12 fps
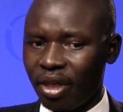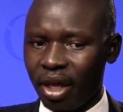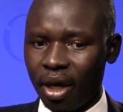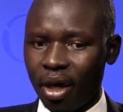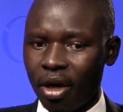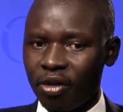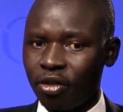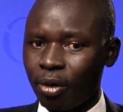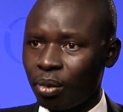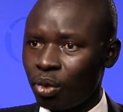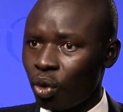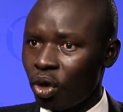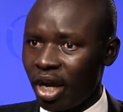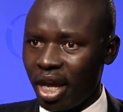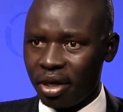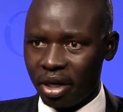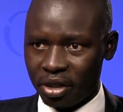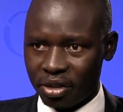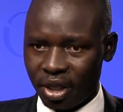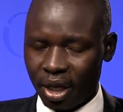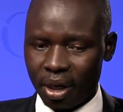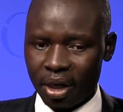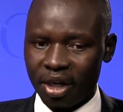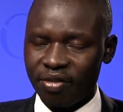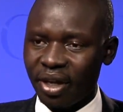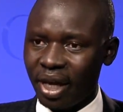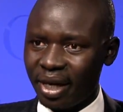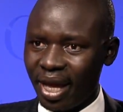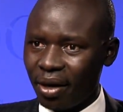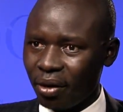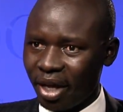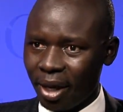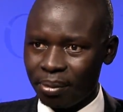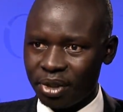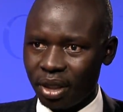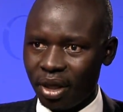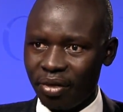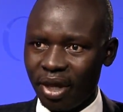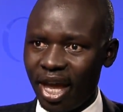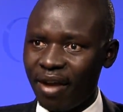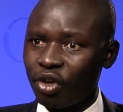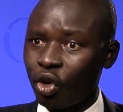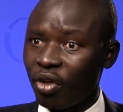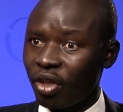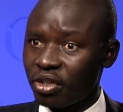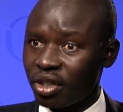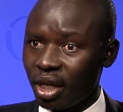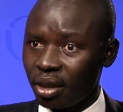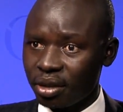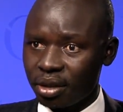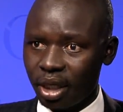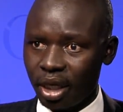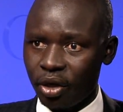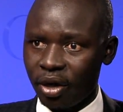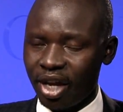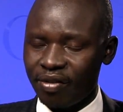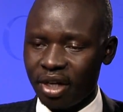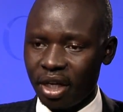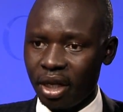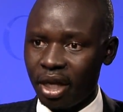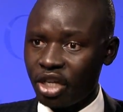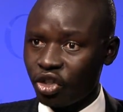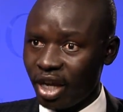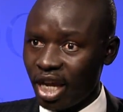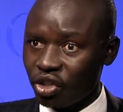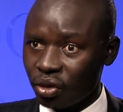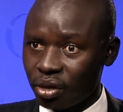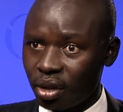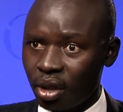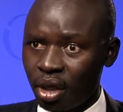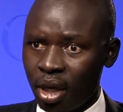they are from rural areas. They are living in cattle camps. They have no other skills. They don't have any education.